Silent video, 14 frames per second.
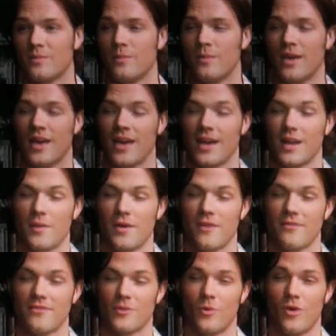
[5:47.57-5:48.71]
man, I'm gonna
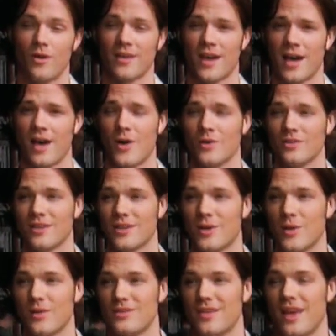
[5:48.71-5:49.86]
have to work out and like go
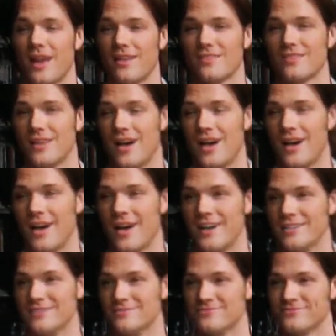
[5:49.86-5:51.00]
to the tanning salon
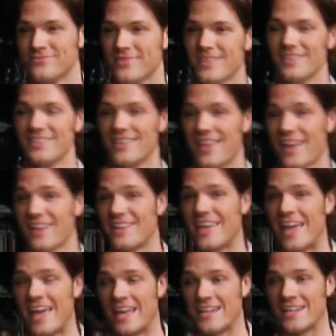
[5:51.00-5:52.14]
and not eat
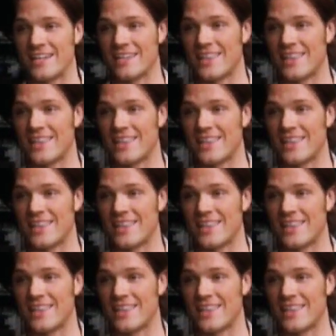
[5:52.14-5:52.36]
candy,